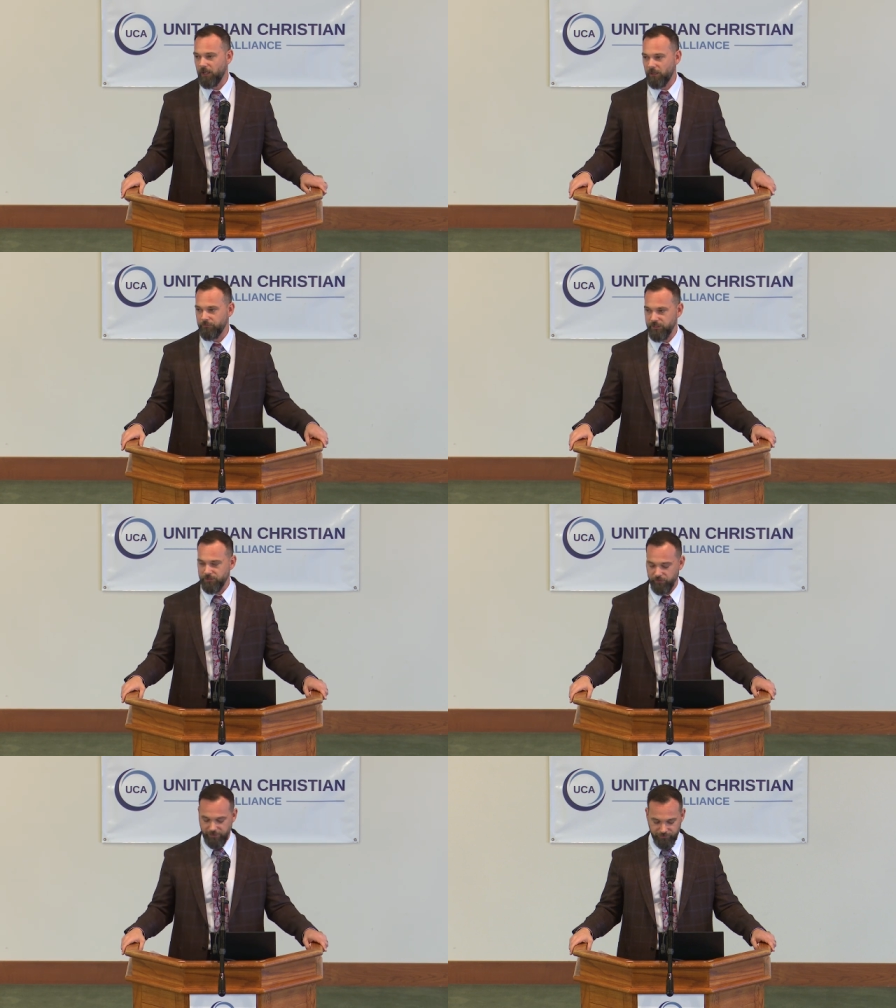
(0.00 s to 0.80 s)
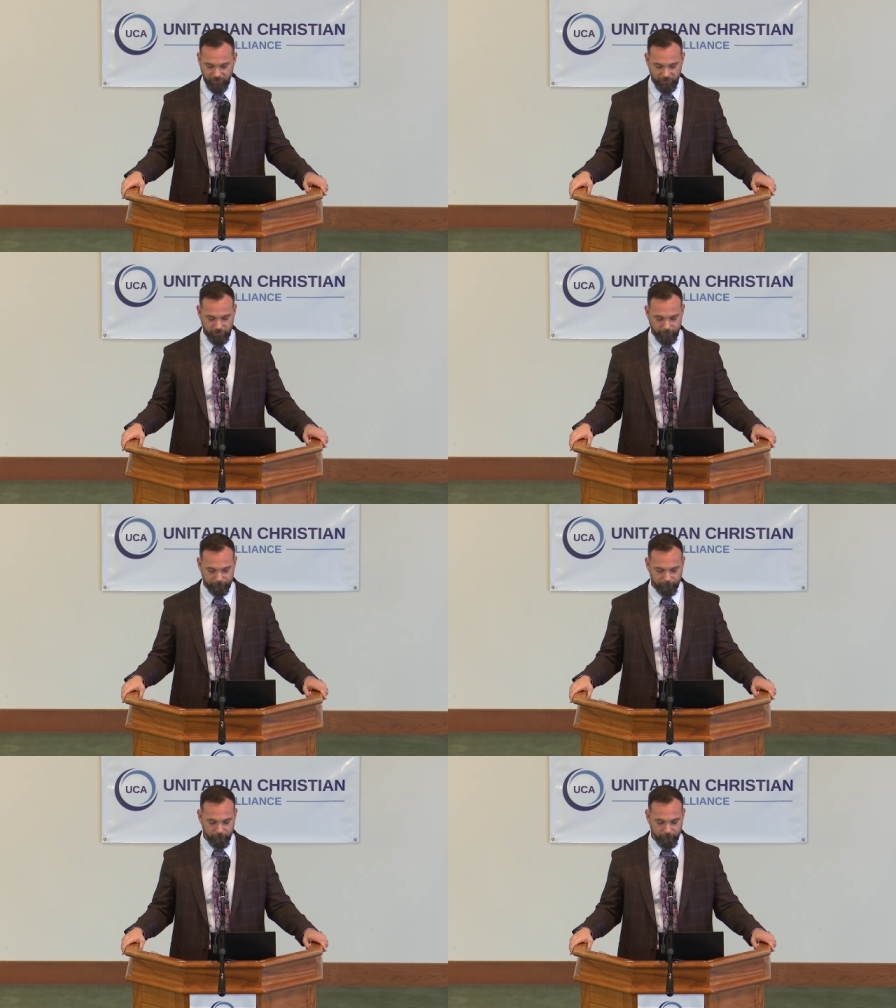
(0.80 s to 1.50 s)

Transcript: of his translation.